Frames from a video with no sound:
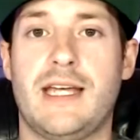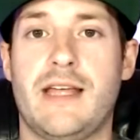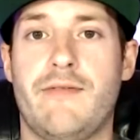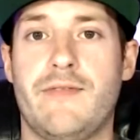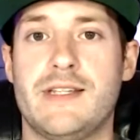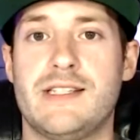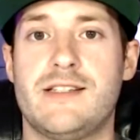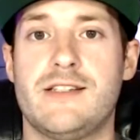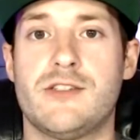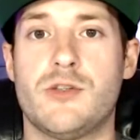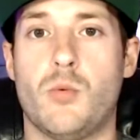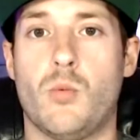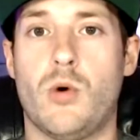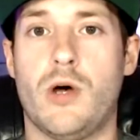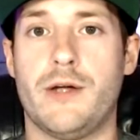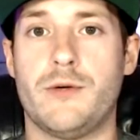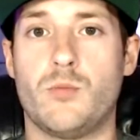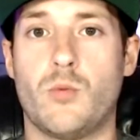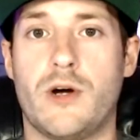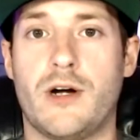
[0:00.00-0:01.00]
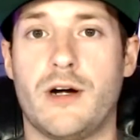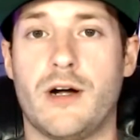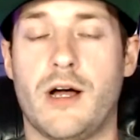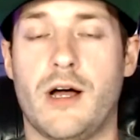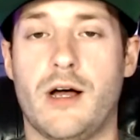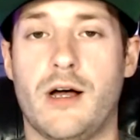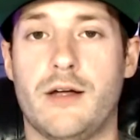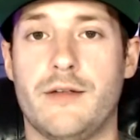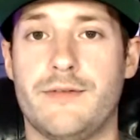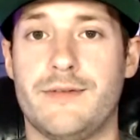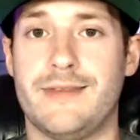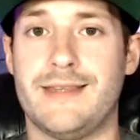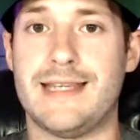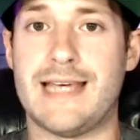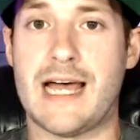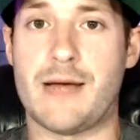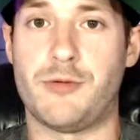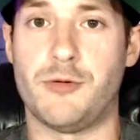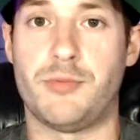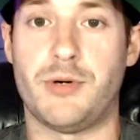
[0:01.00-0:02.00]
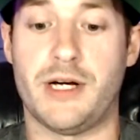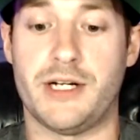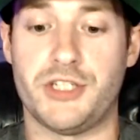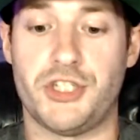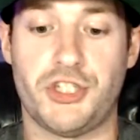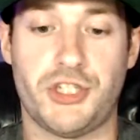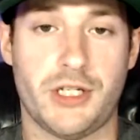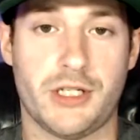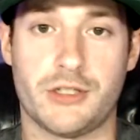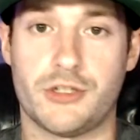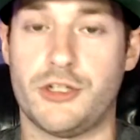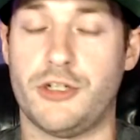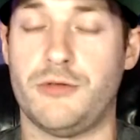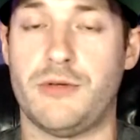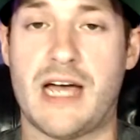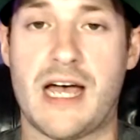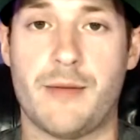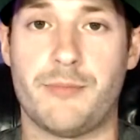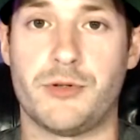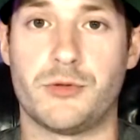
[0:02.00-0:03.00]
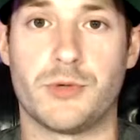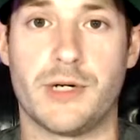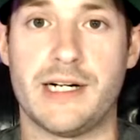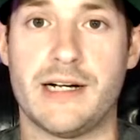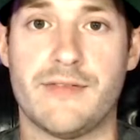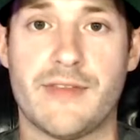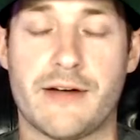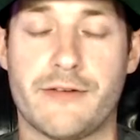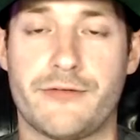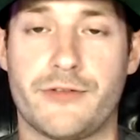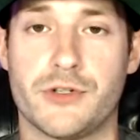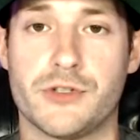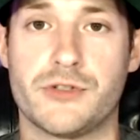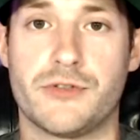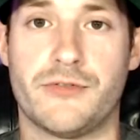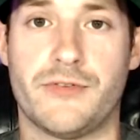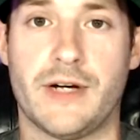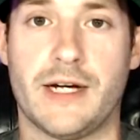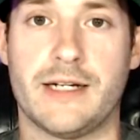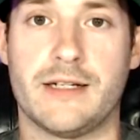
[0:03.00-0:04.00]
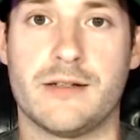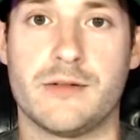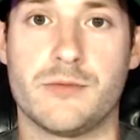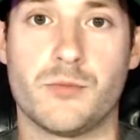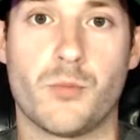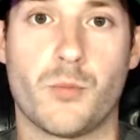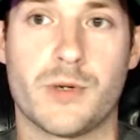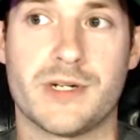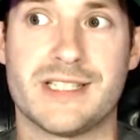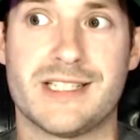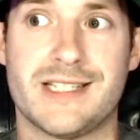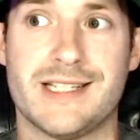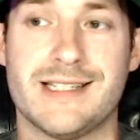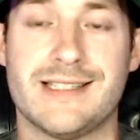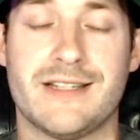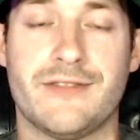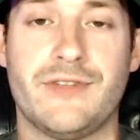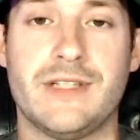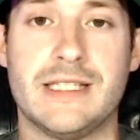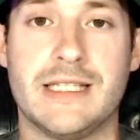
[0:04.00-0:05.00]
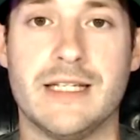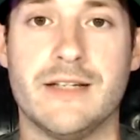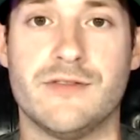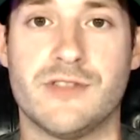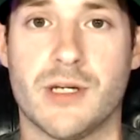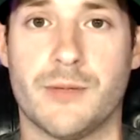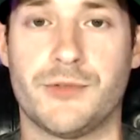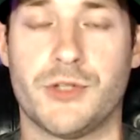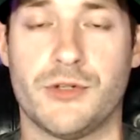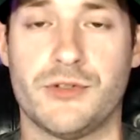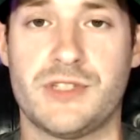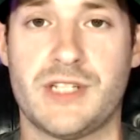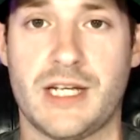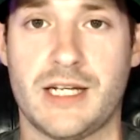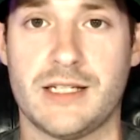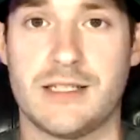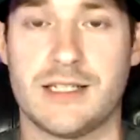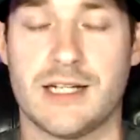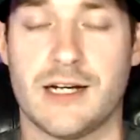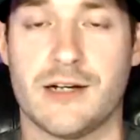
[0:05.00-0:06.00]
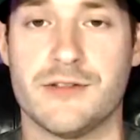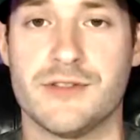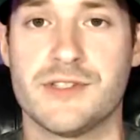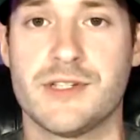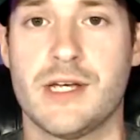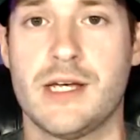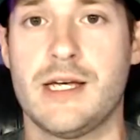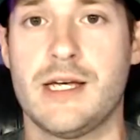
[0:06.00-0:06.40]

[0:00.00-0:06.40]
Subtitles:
And this is the one where the apple pie shit could happen right on that first fight, which is if he gives up those takedowns,